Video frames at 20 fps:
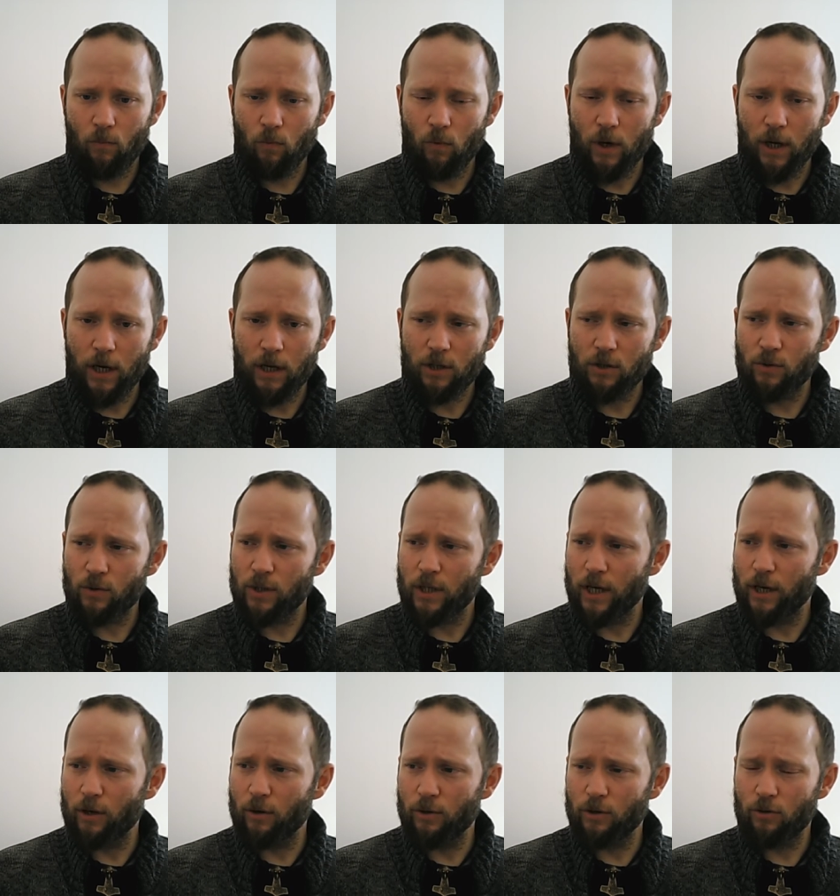what else was
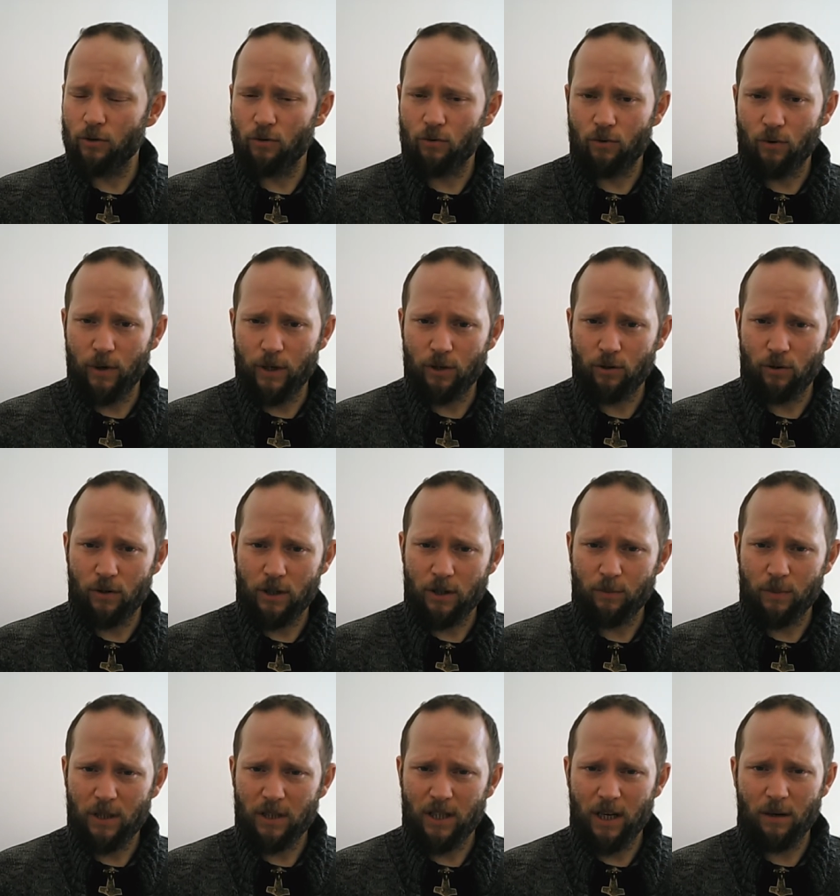I going to throw into this
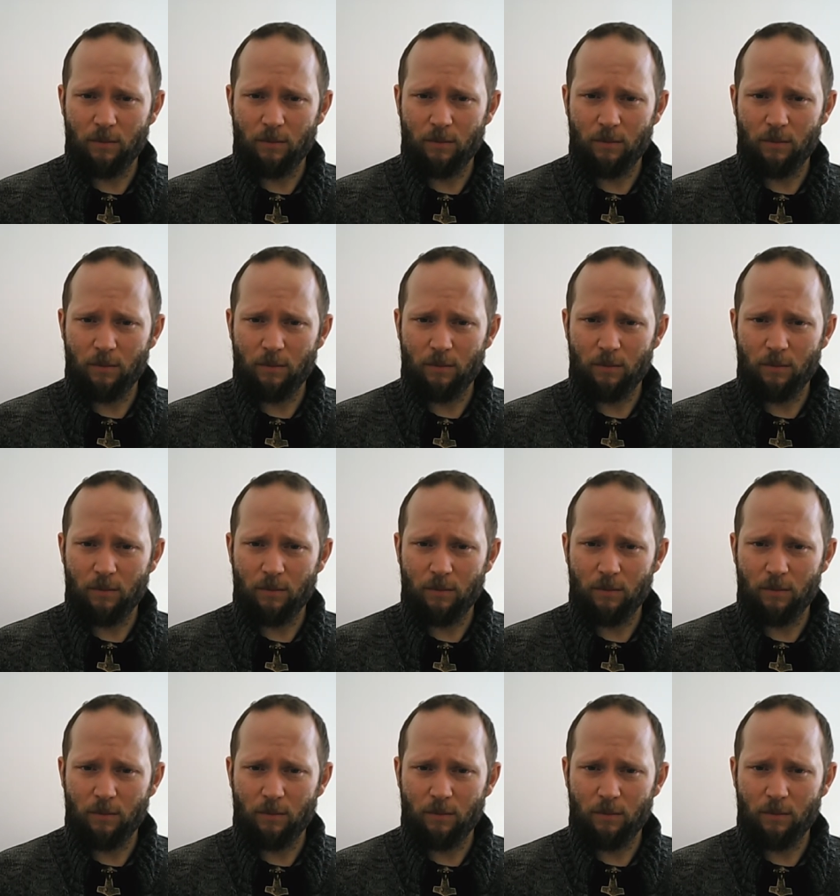mix?